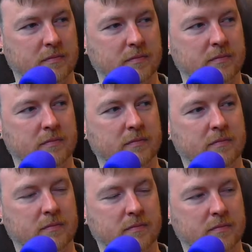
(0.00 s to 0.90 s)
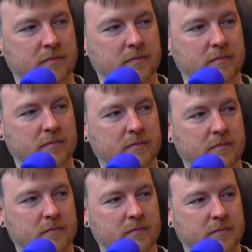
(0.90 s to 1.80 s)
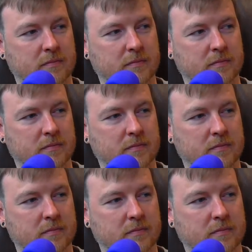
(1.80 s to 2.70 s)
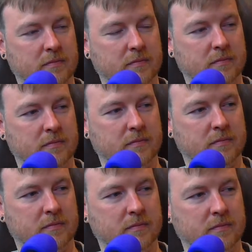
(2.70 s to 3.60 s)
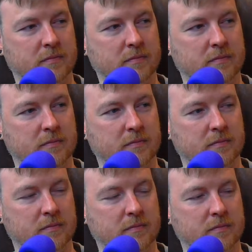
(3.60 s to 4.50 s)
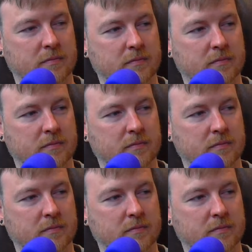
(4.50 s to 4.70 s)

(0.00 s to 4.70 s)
(not speaking)